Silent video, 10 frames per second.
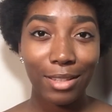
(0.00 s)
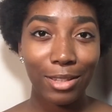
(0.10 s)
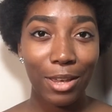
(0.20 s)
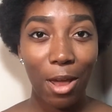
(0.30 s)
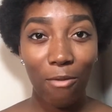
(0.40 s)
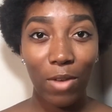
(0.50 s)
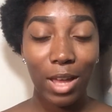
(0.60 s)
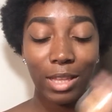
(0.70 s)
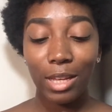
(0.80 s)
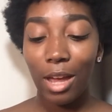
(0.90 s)
So yeah, I
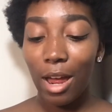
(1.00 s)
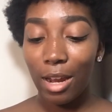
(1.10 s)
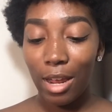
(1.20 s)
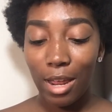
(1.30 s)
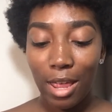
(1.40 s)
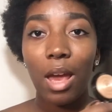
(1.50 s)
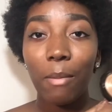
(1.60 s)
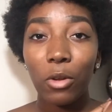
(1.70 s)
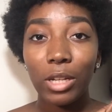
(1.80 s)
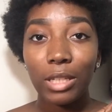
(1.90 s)
finally got it.
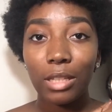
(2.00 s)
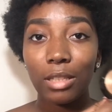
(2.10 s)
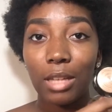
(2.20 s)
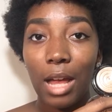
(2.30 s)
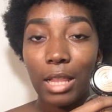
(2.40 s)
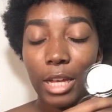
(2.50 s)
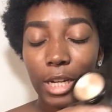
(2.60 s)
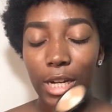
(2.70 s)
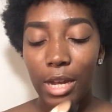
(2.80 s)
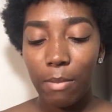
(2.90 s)
I'm going to take this highlighter